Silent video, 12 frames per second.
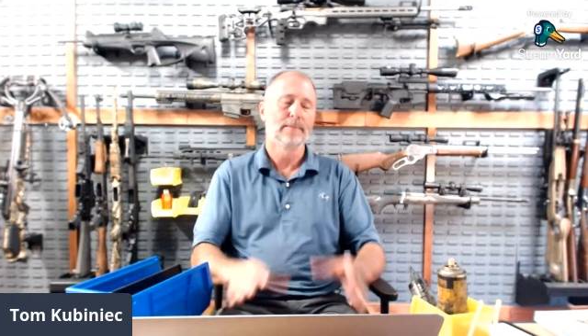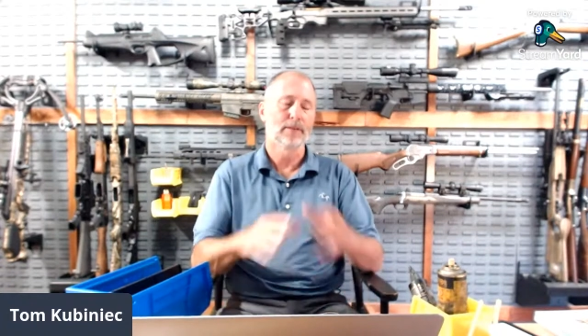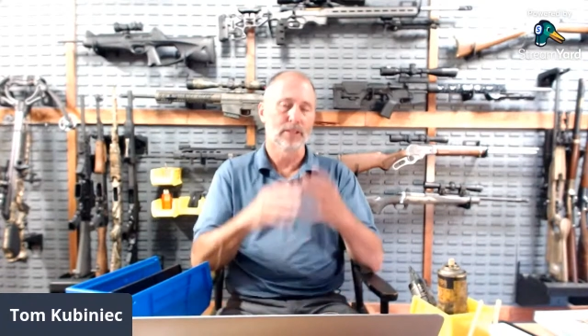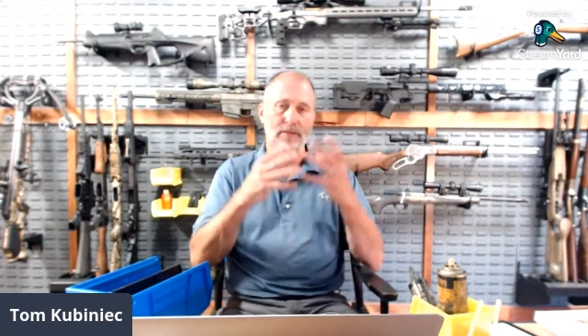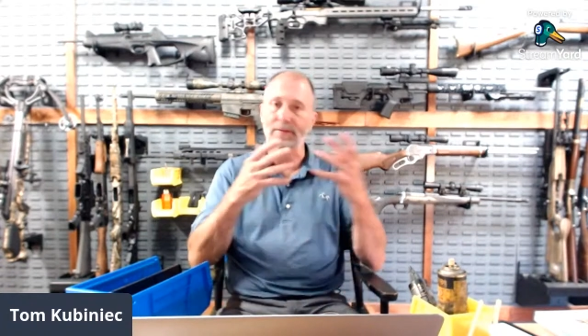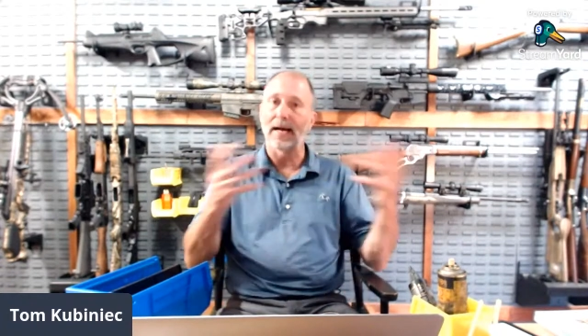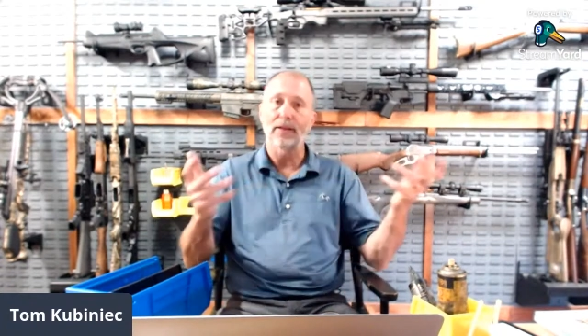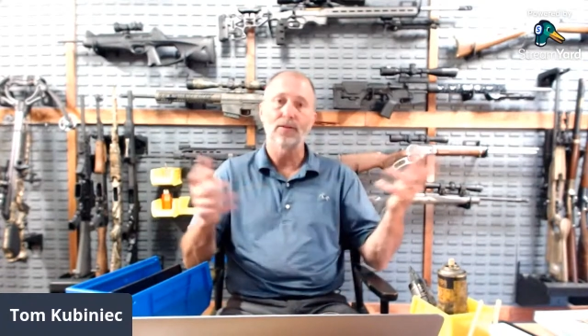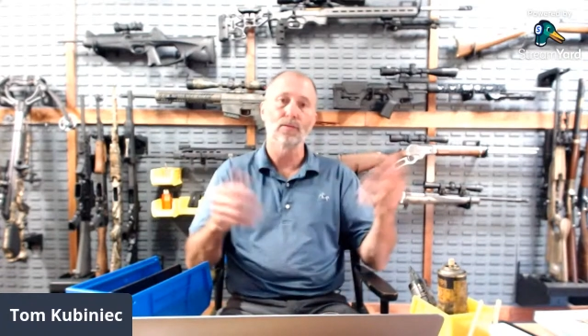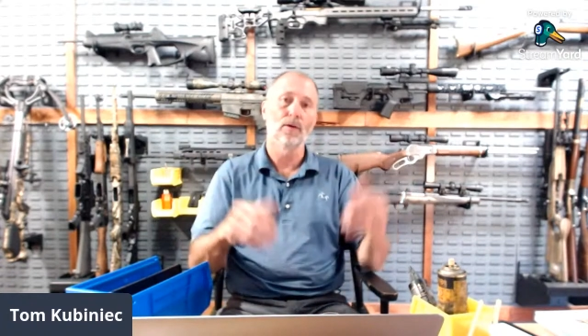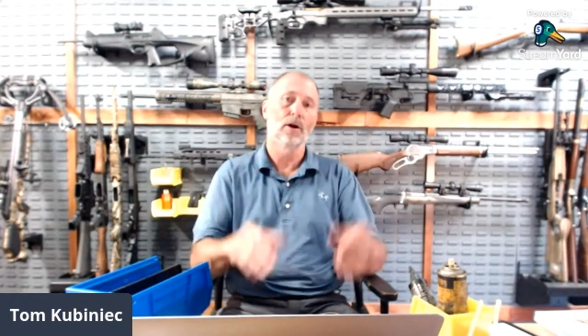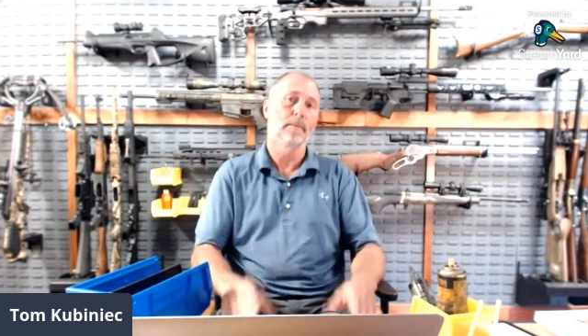because they've got the
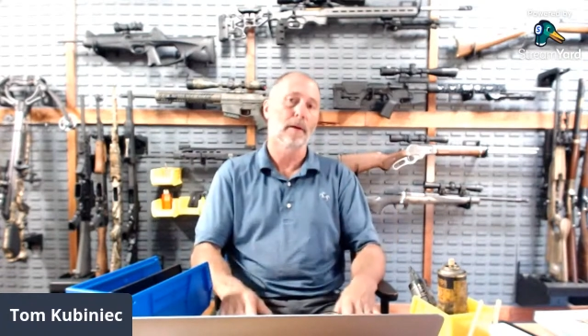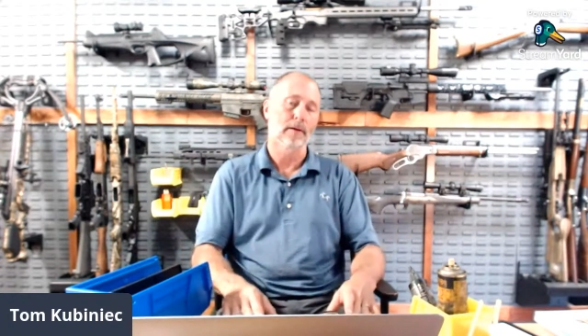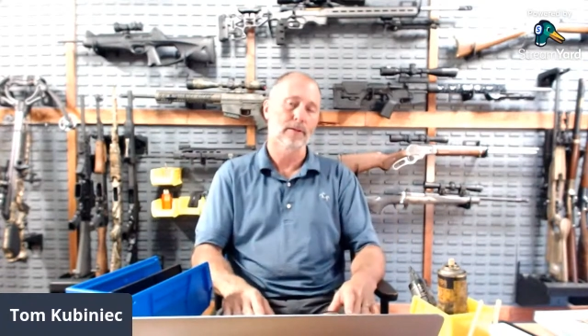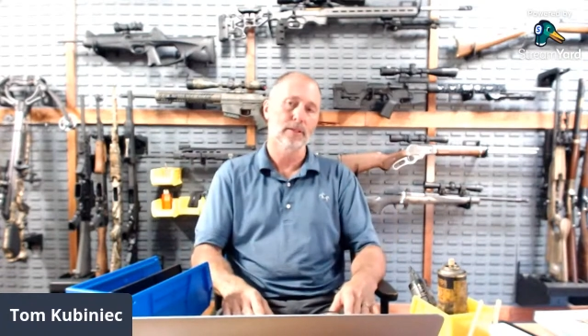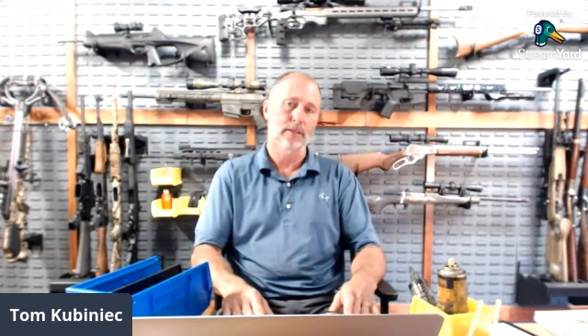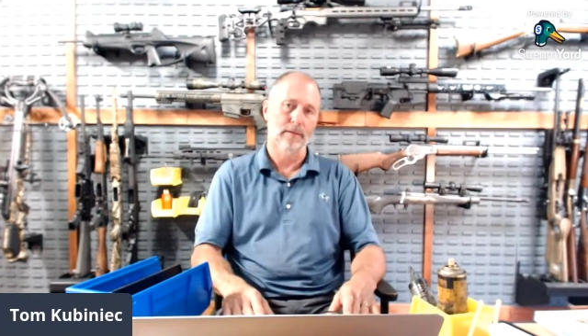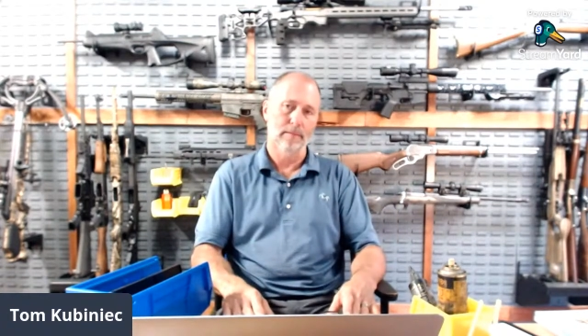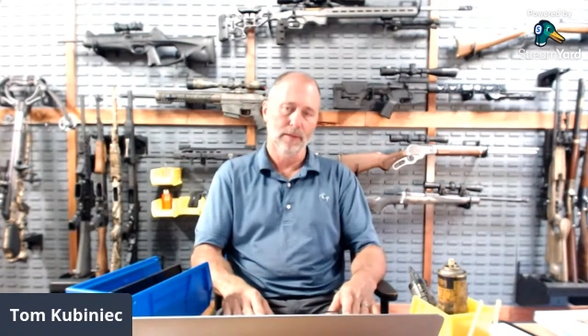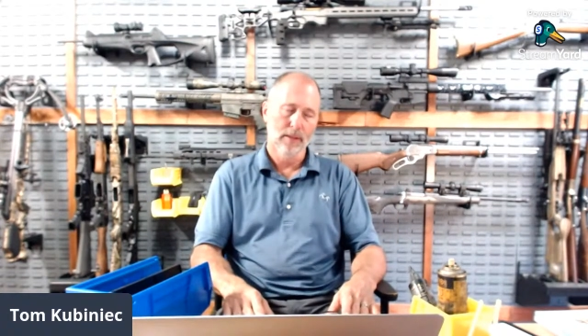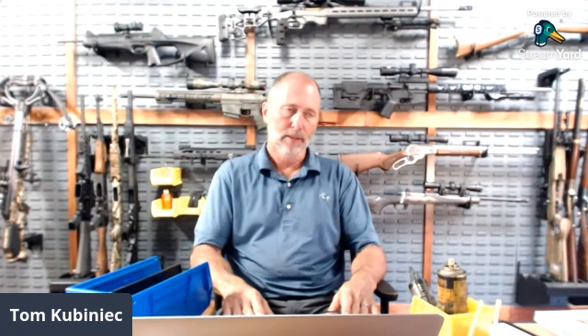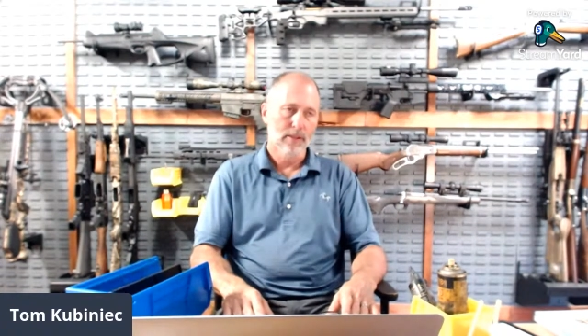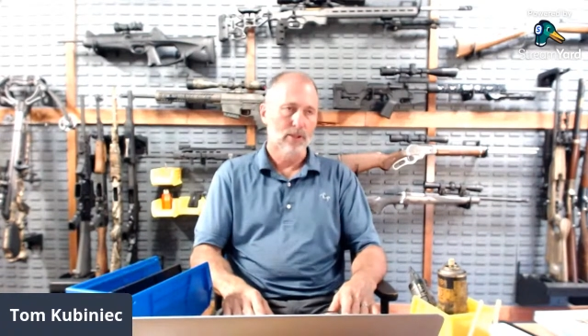wrong parts in them.
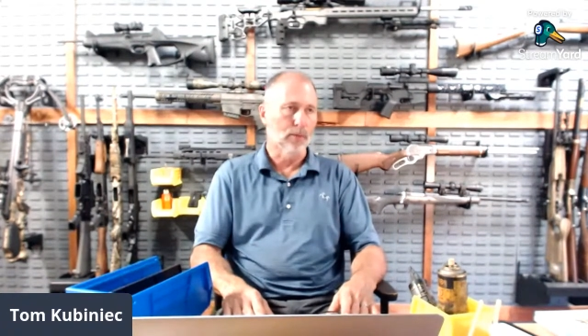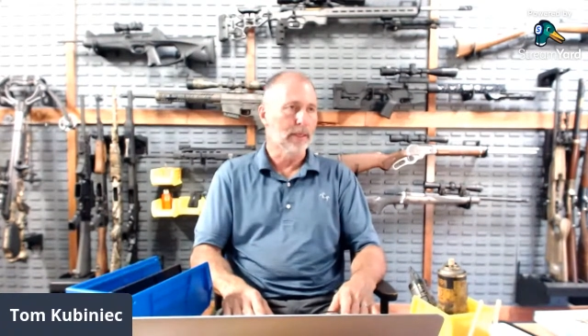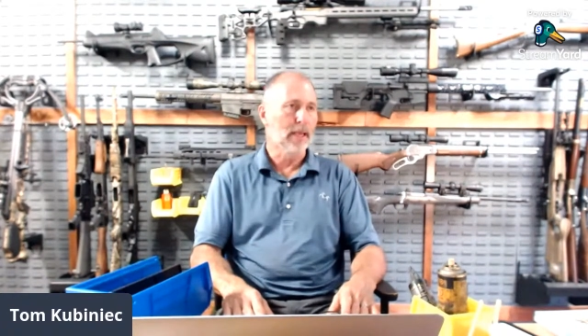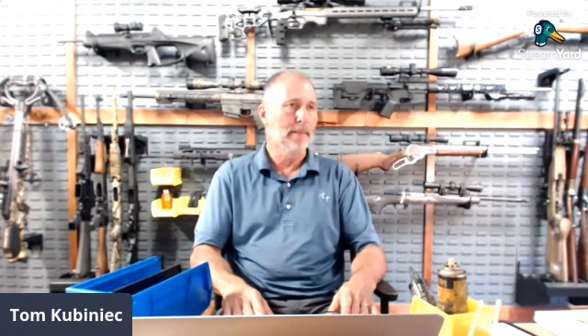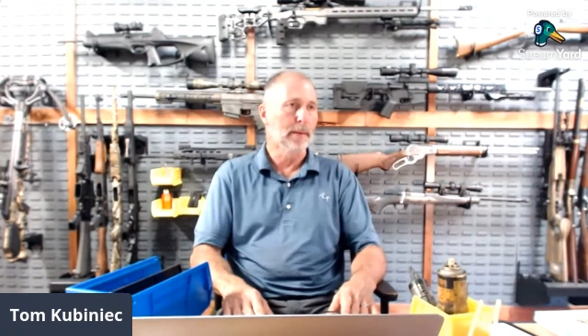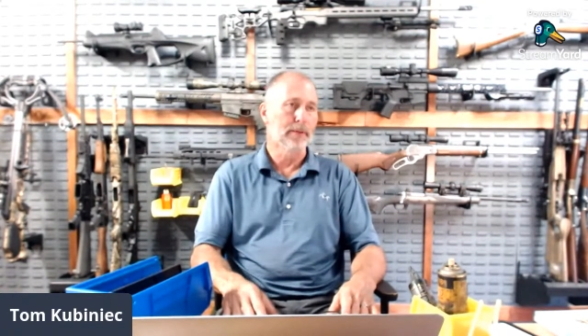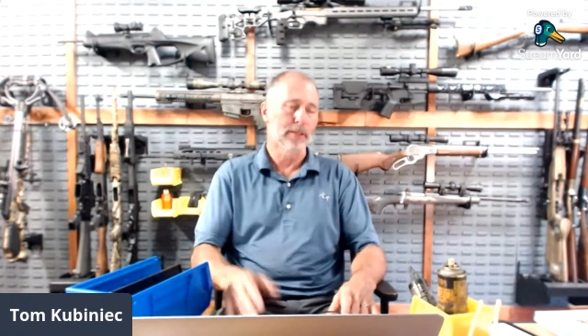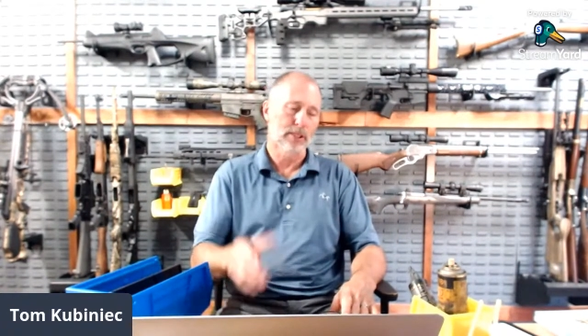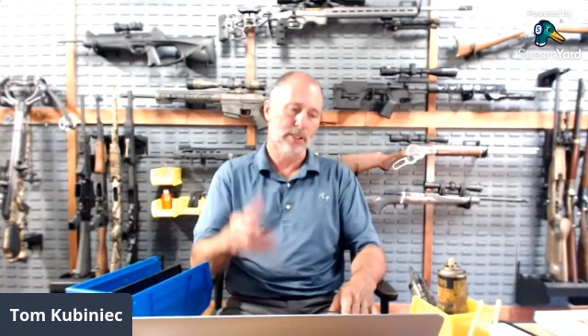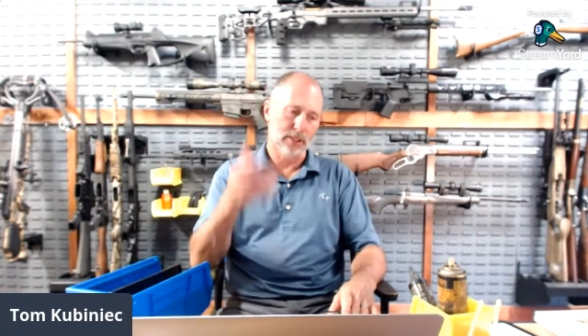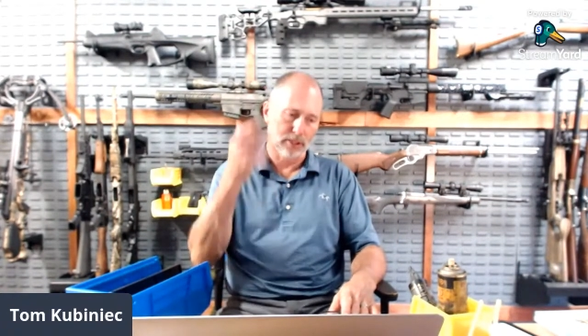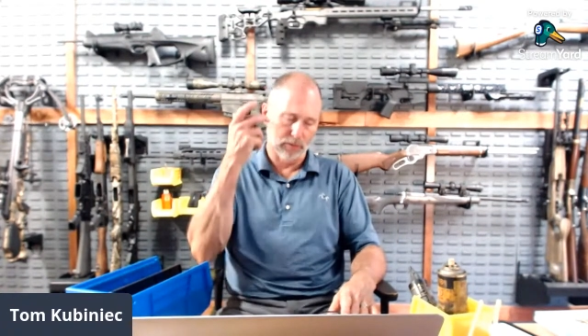So we came up with a
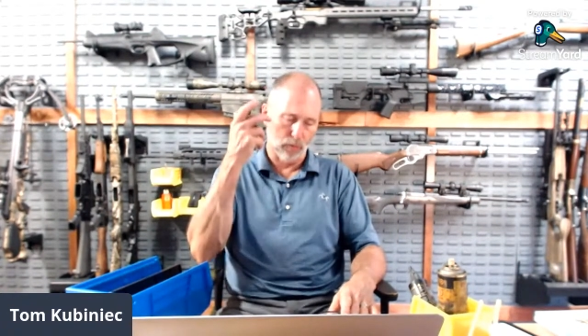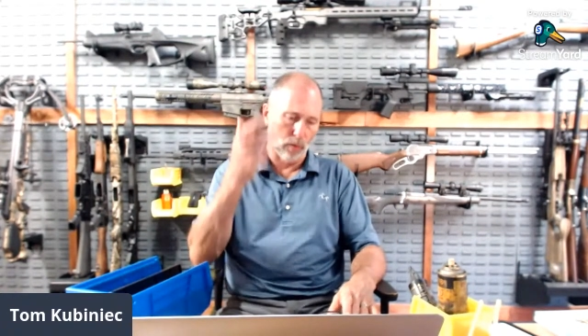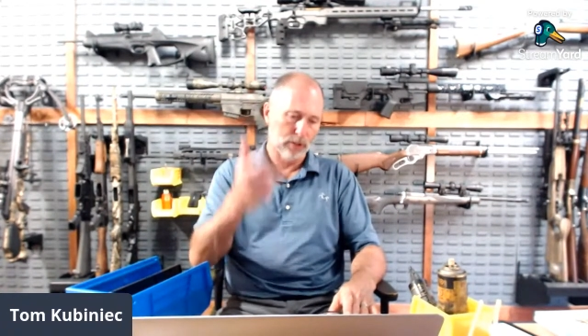system.